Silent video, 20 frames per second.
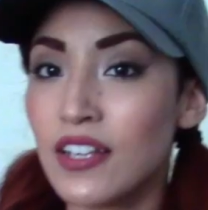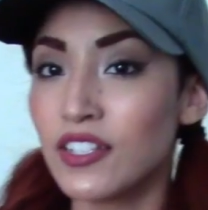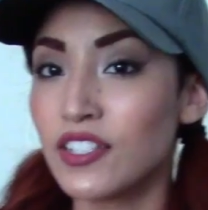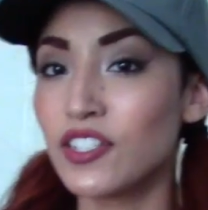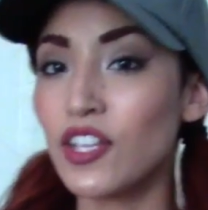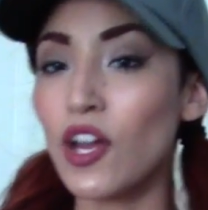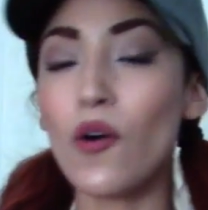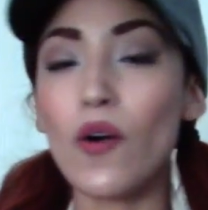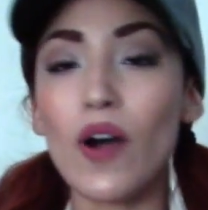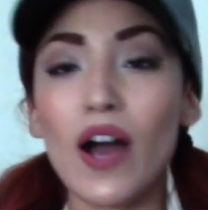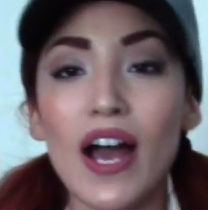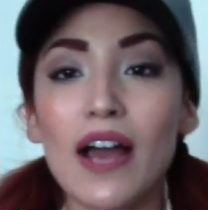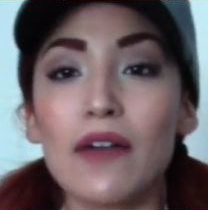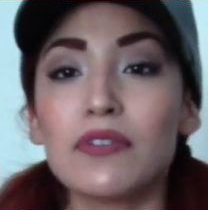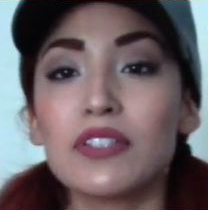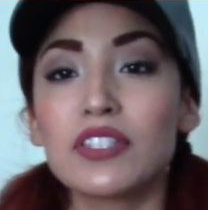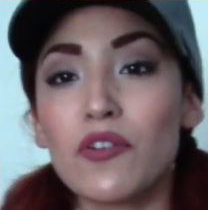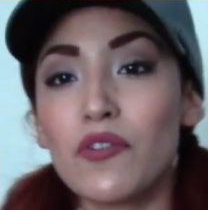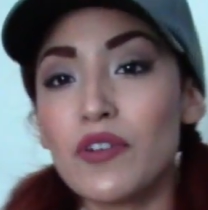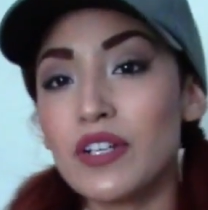So I
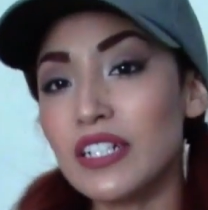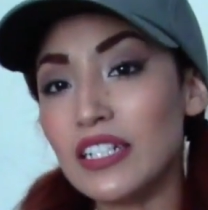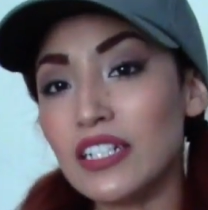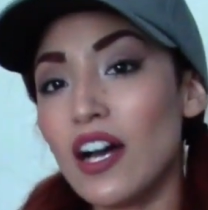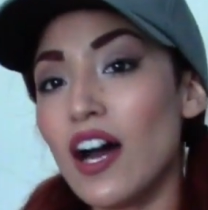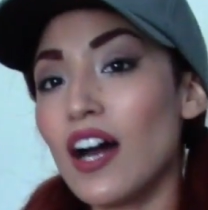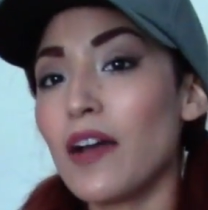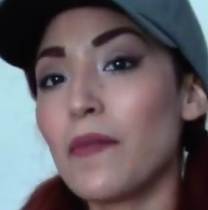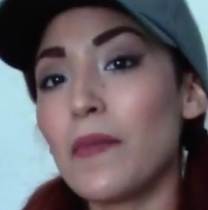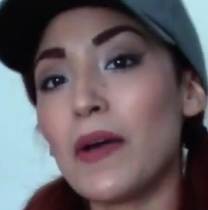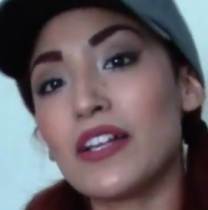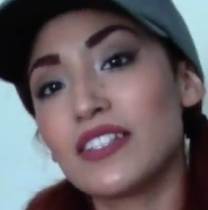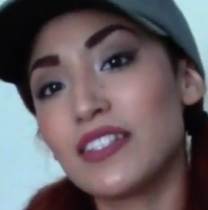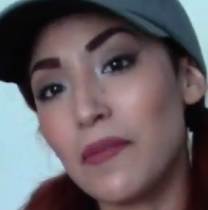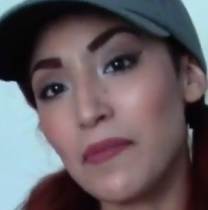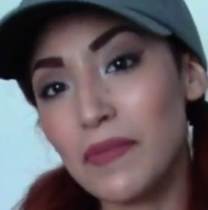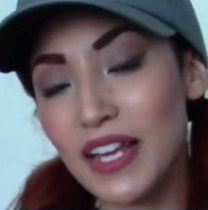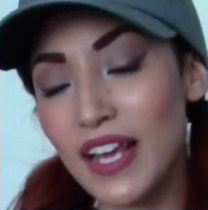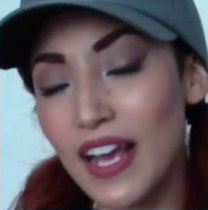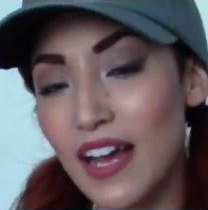was going to talk about
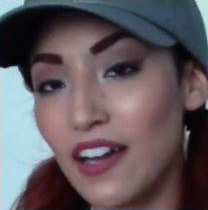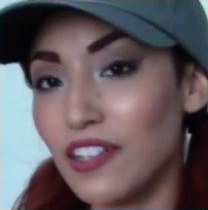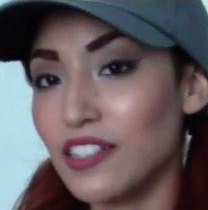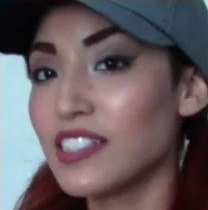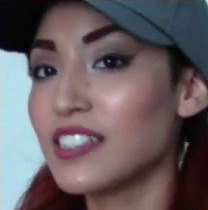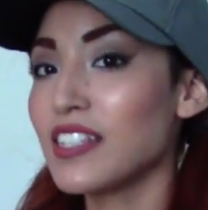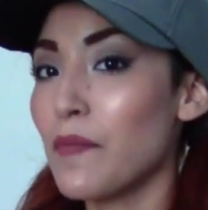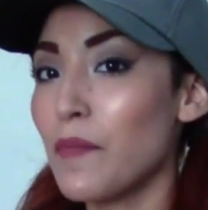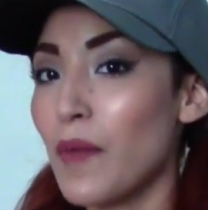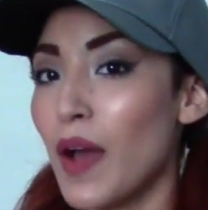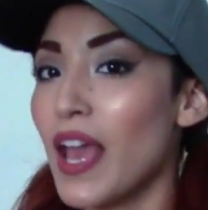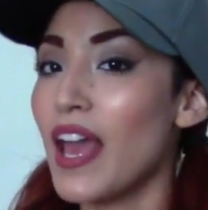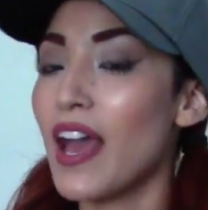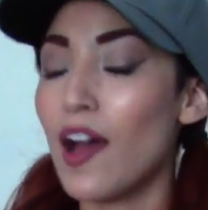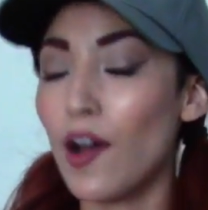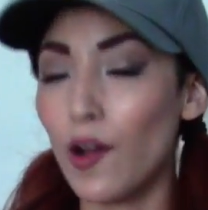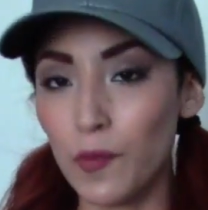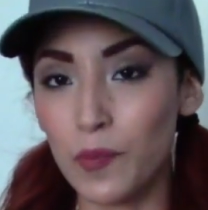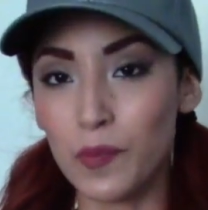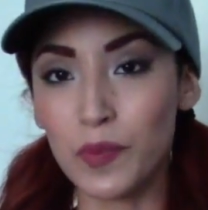something else that might
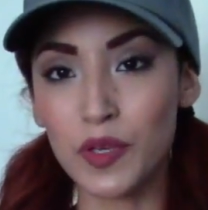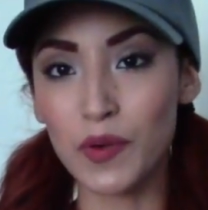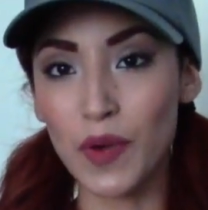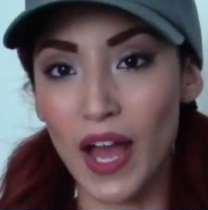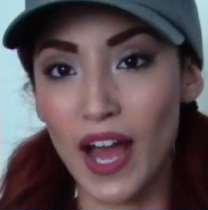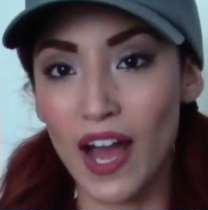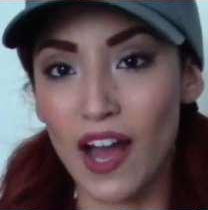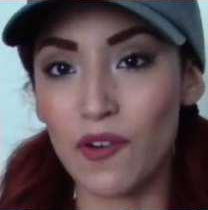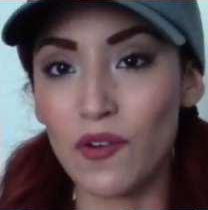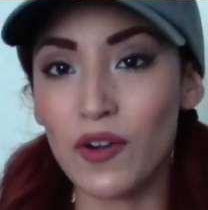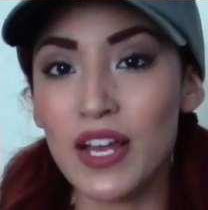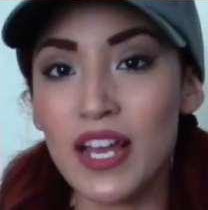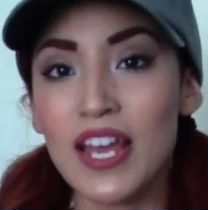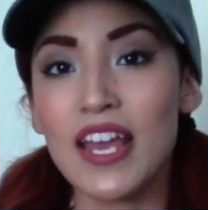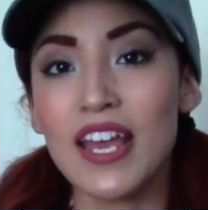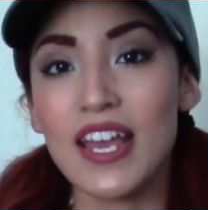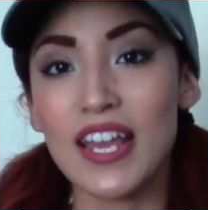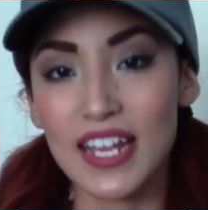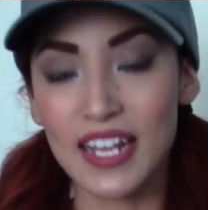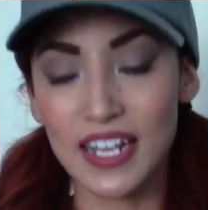help you out
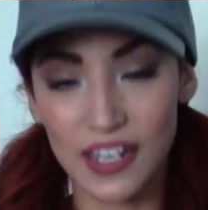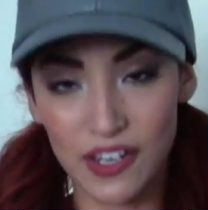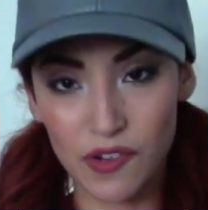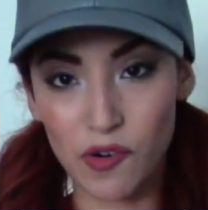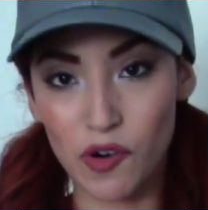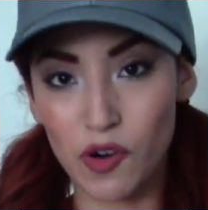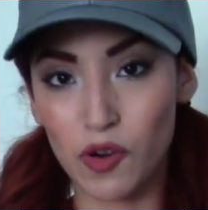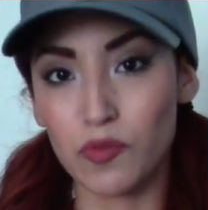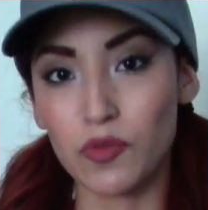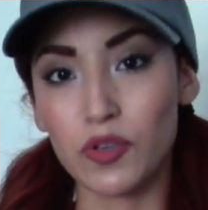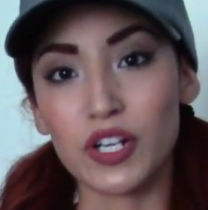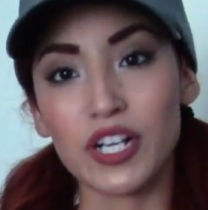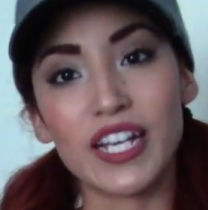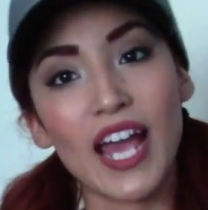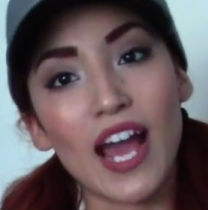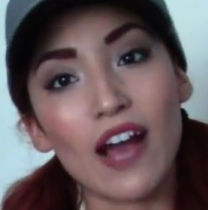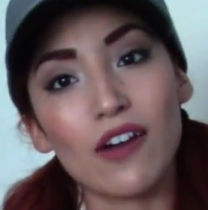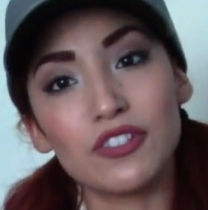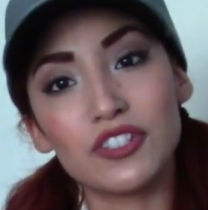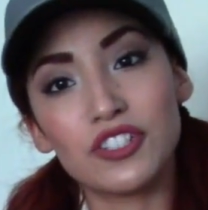in your
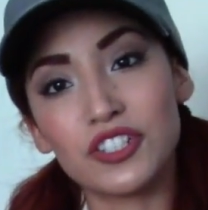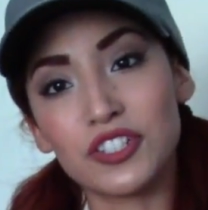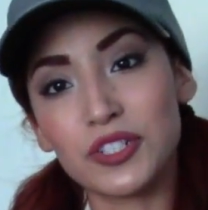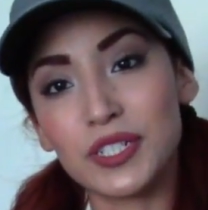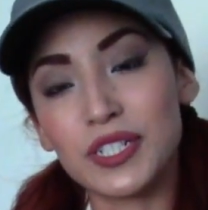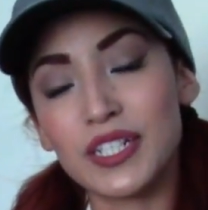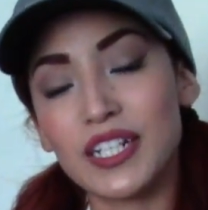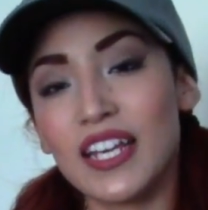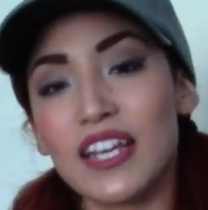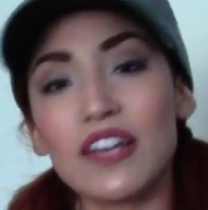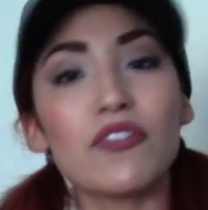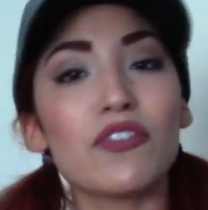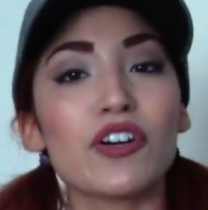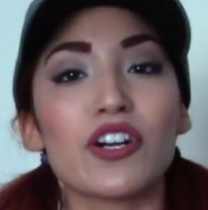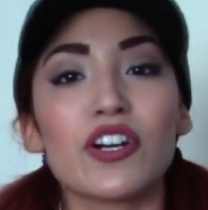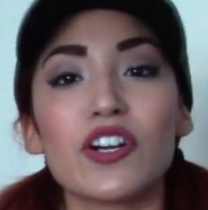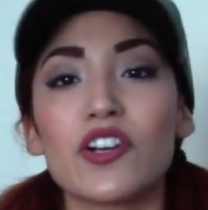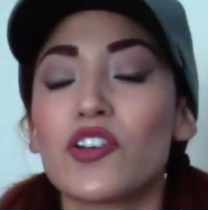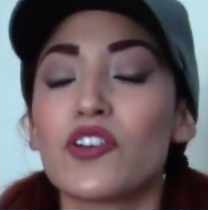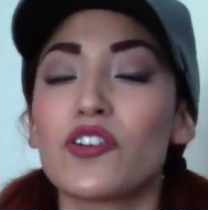workout journey
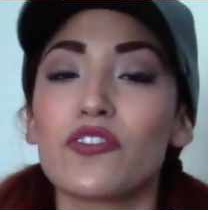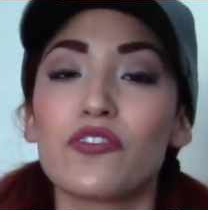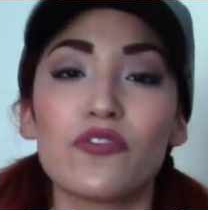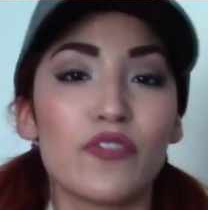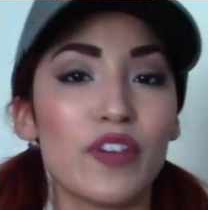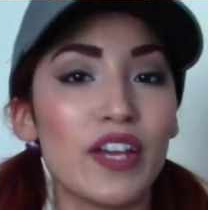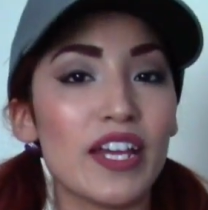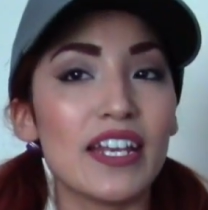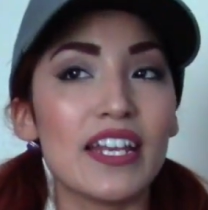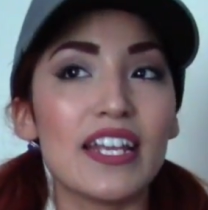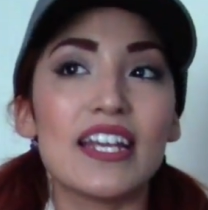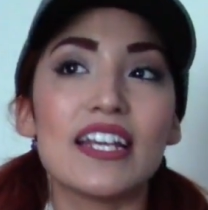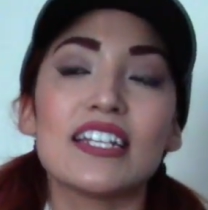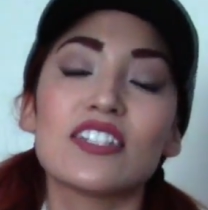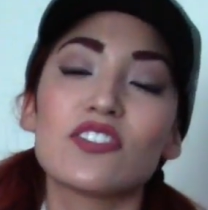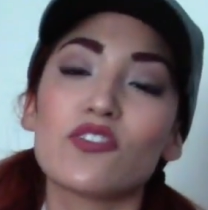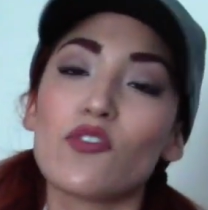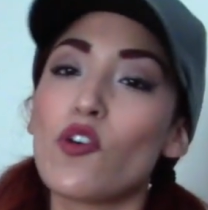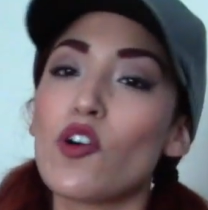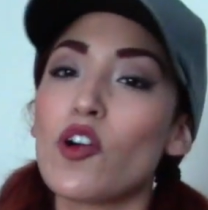or your
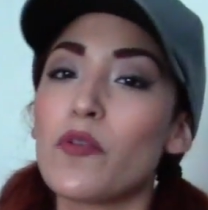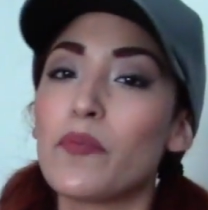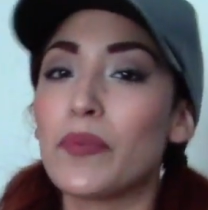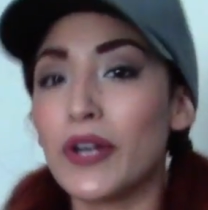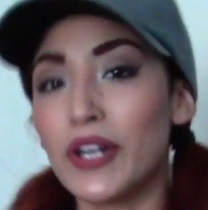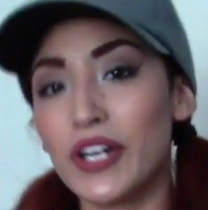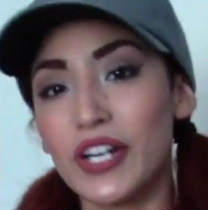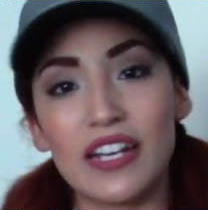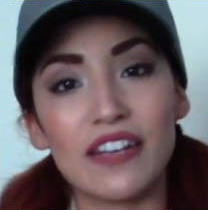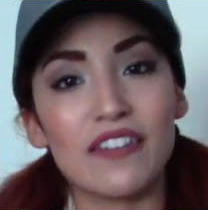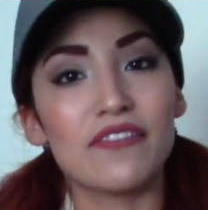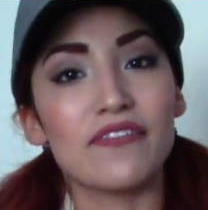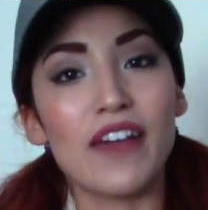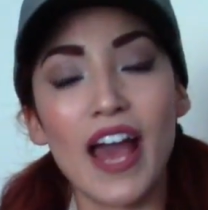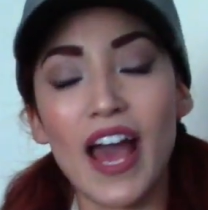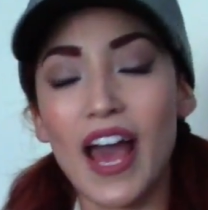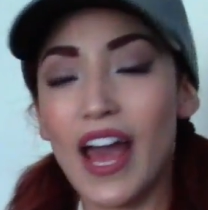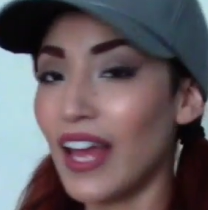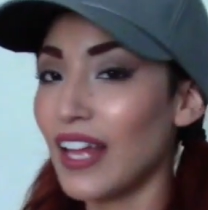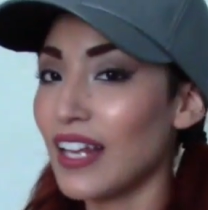fitness or burning
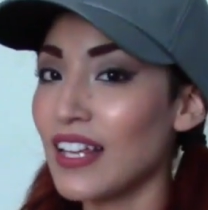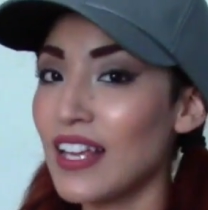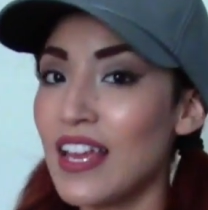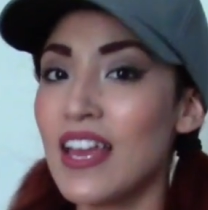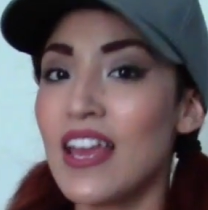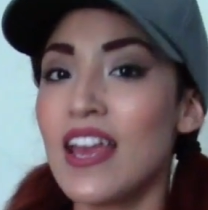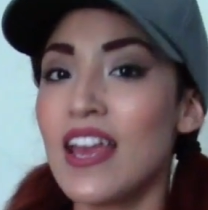fat.